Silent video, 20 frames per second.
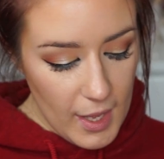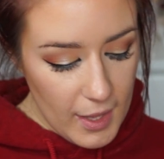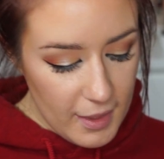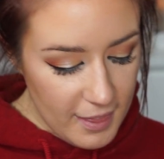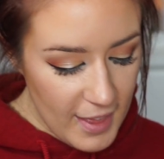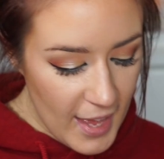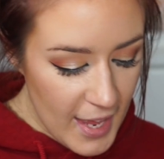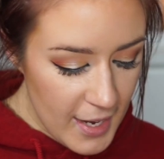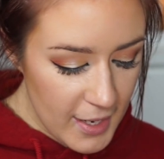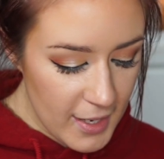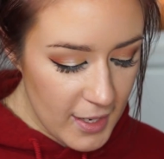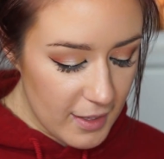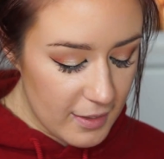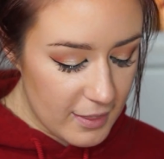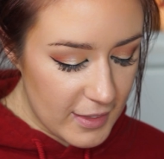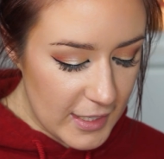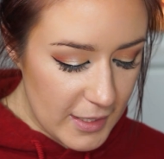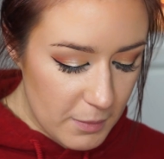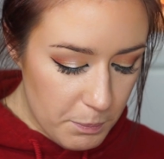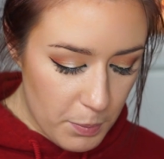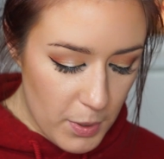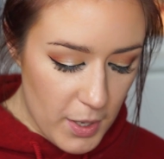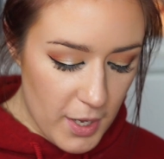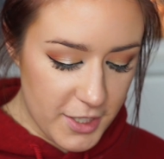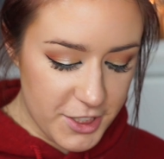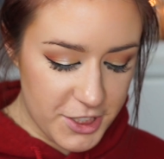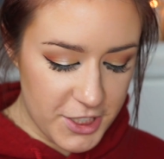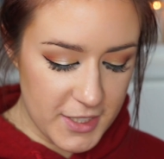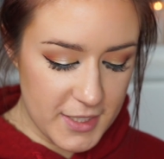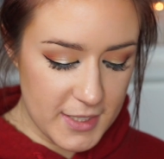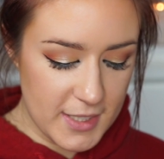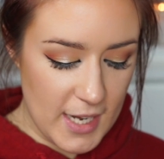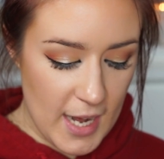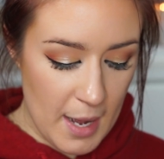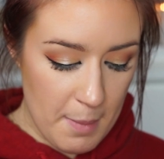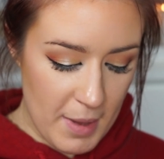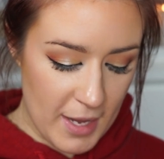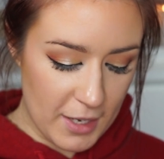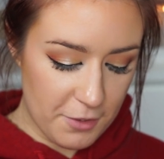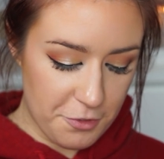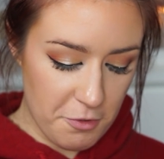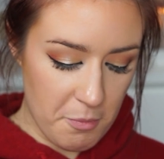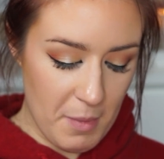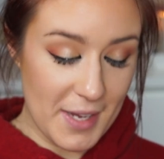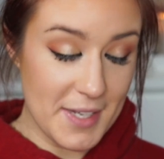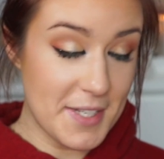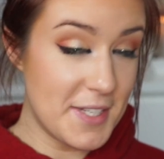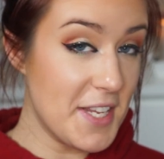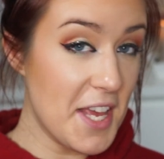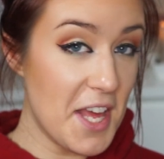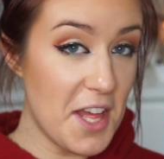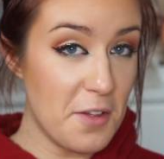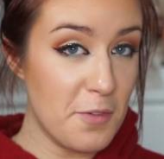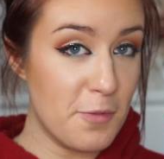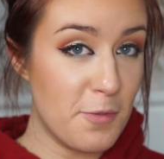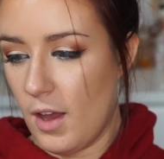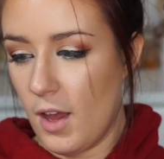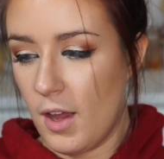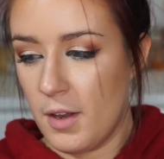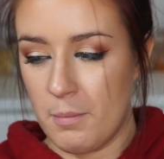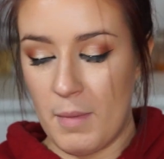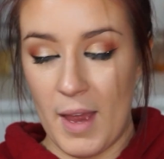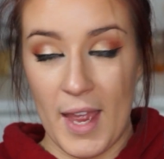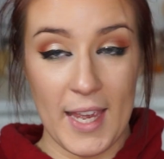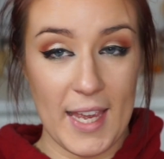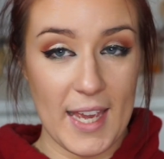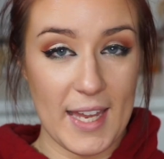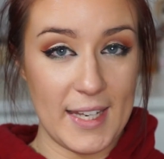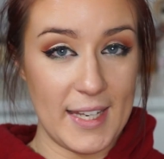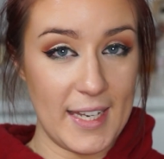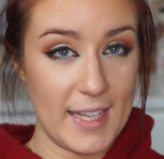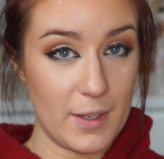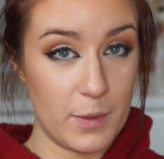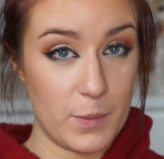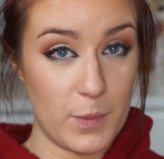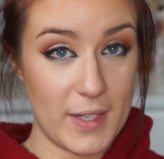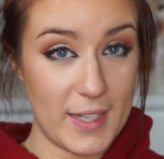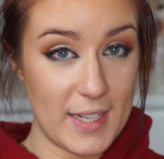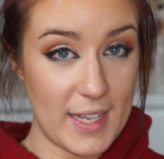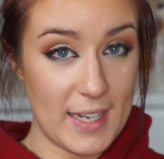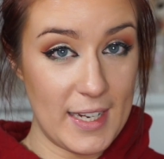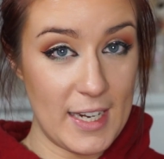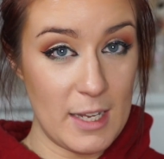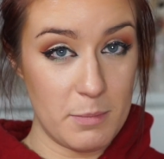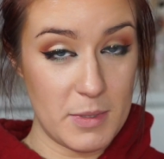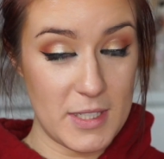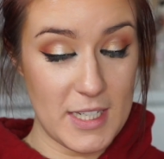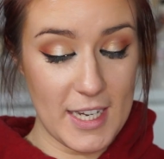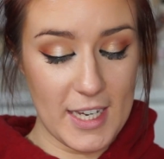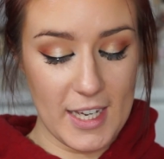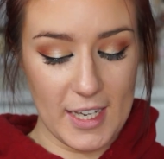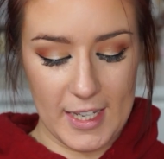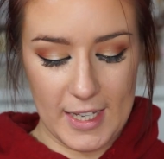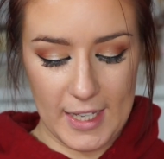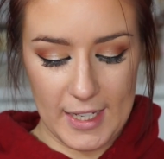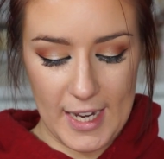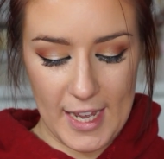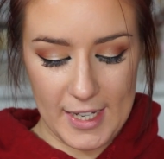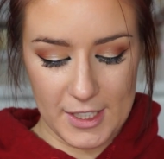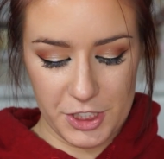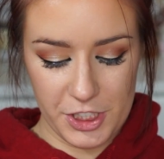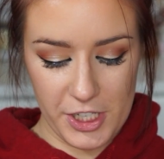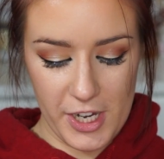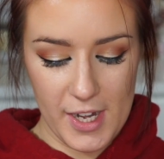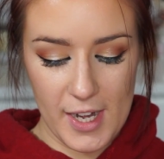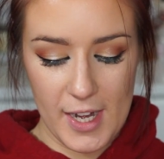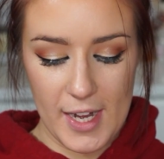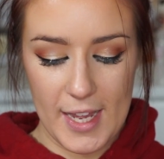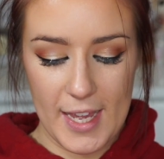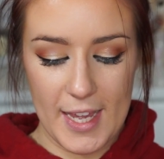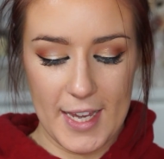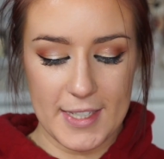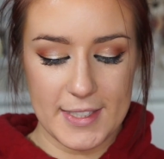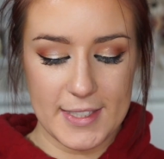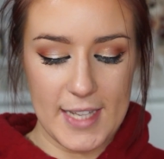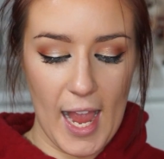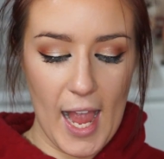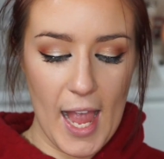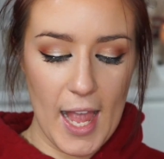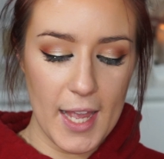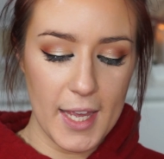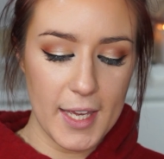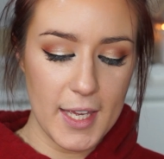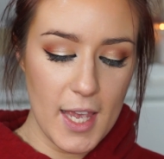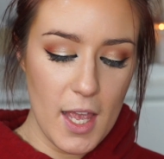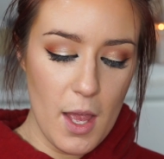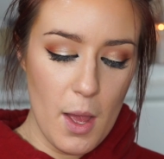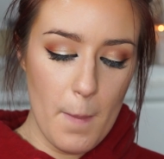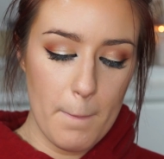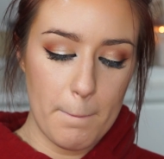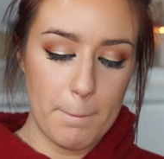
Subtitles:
Then the purchase that I made for myself on my liquid lipstick collection is I